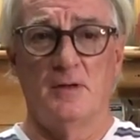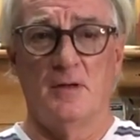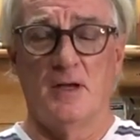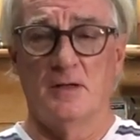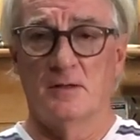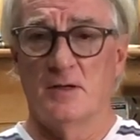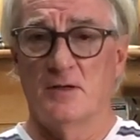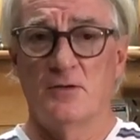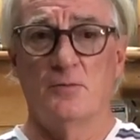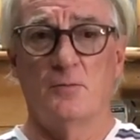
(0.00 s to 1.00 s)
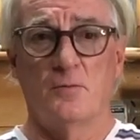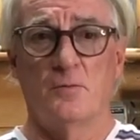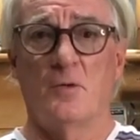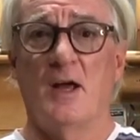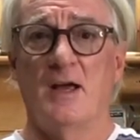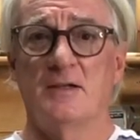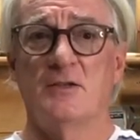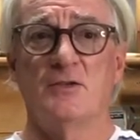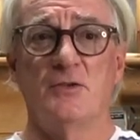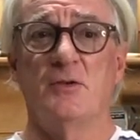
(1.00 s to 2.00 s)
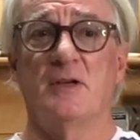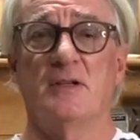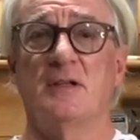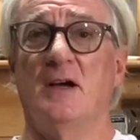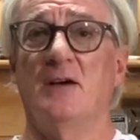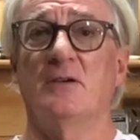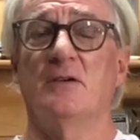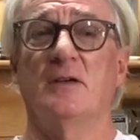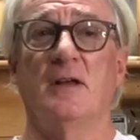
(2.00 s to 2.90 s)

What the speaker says: and ride until you get tired,